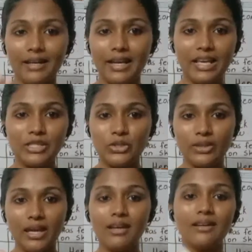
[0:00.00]
next to
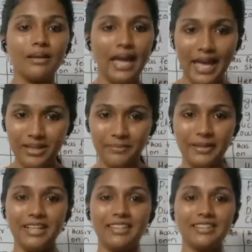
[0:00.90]
the
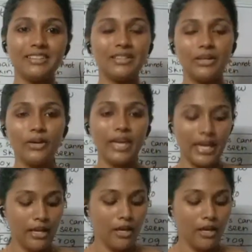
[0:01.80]
animal. Okay.